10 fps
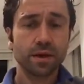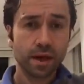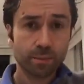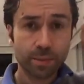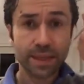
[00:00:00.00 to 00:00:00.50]

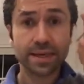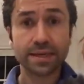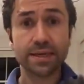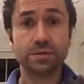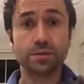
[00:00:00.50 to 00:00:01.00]
and playing
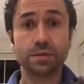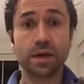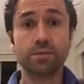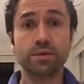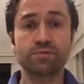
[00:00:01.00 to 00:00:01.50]
into
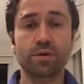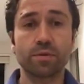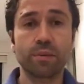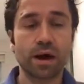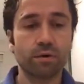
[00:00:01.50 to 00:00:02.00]
them is very
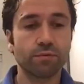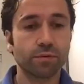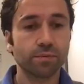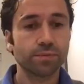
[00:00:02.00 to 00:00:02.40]
powerful.